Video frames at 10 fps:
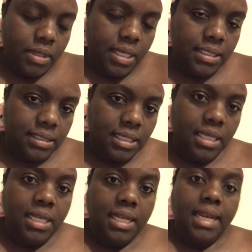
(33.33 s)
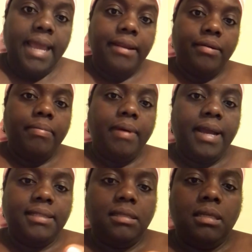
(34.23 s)
this eating lighter
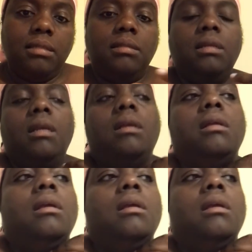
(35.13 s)
process that